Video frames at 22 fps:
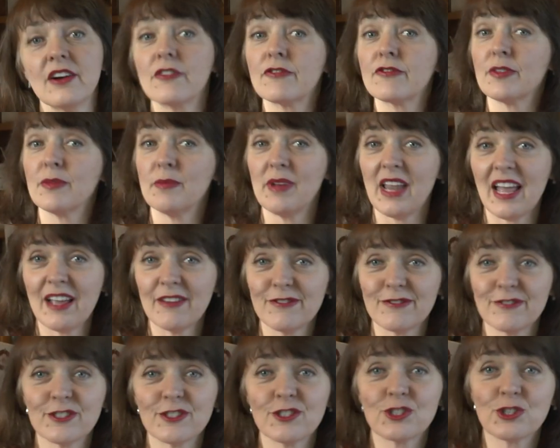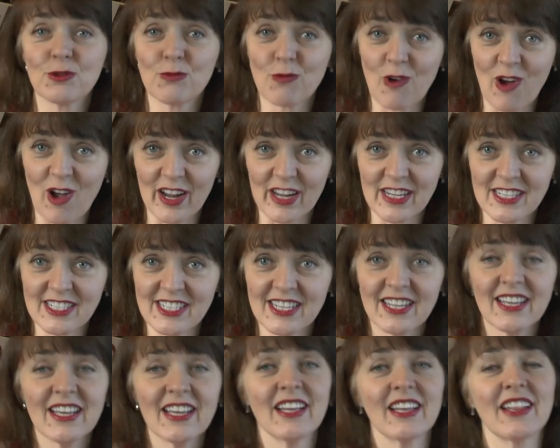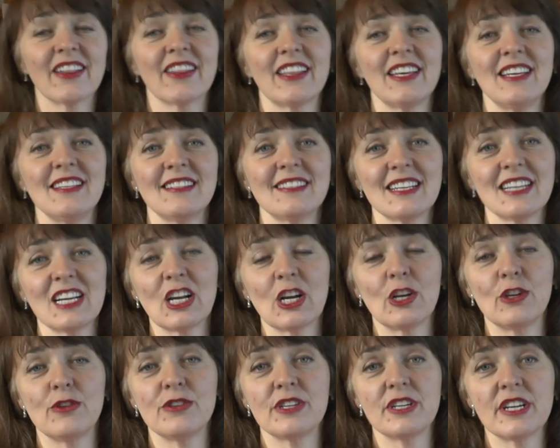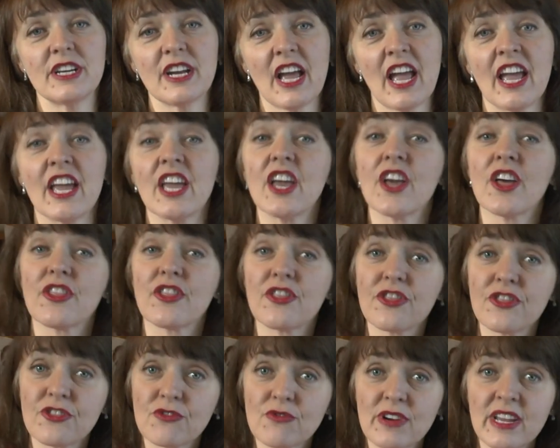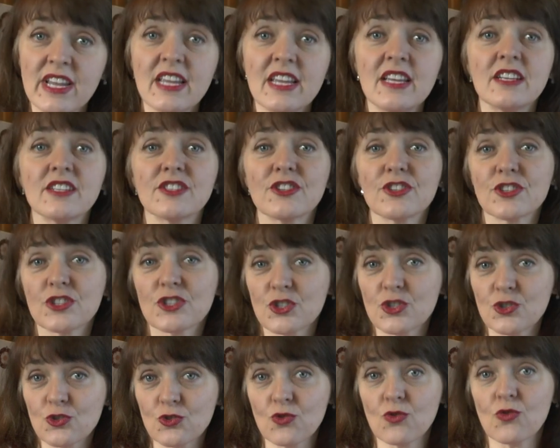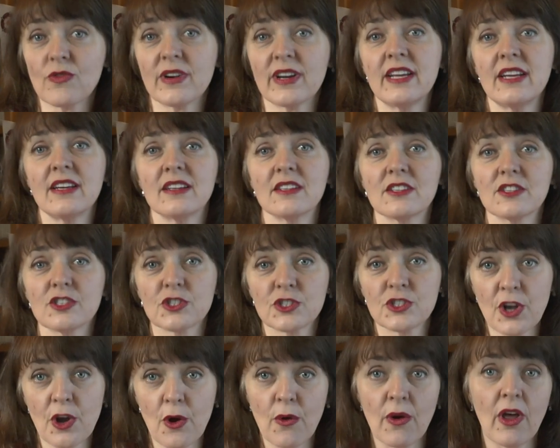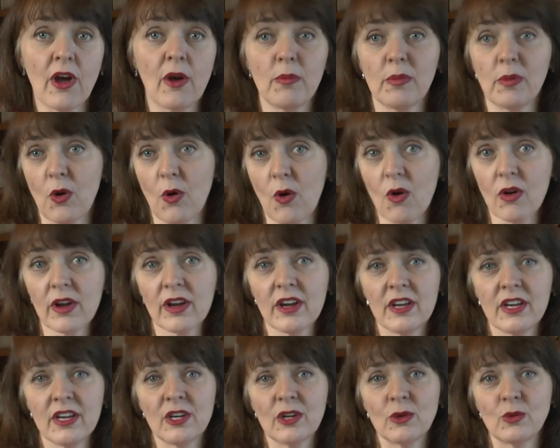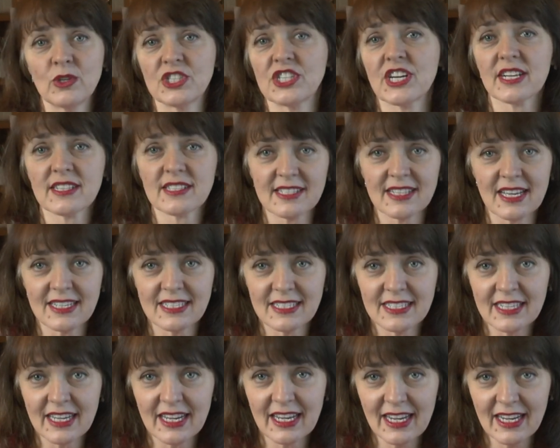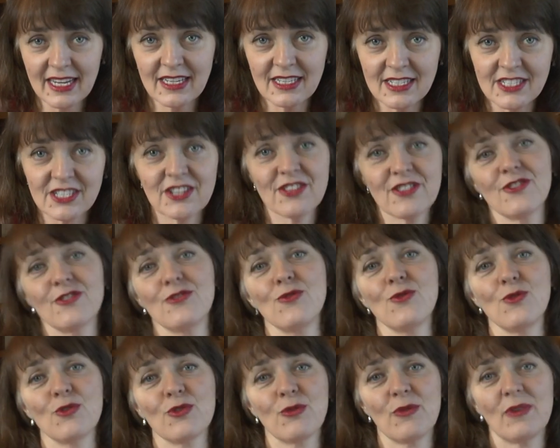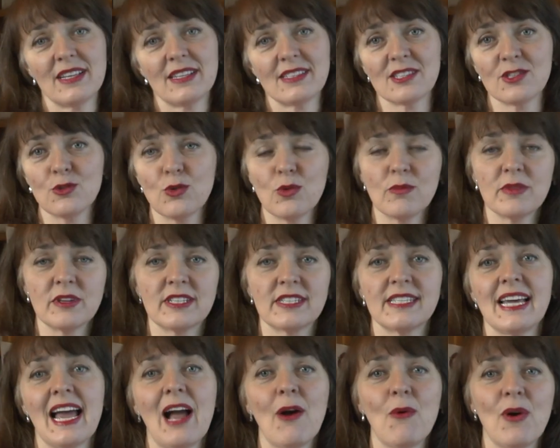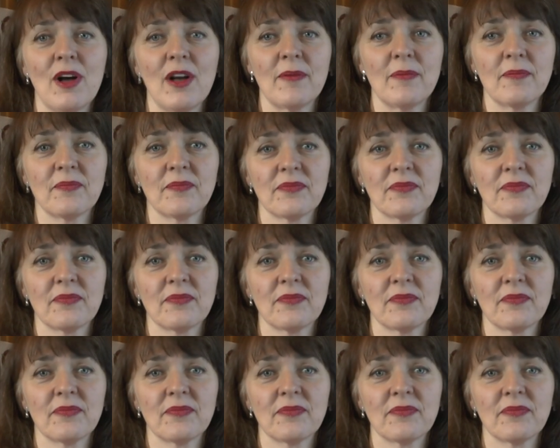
From left to right, these included a 3-storey solar block which extended into the northwest Norman tower,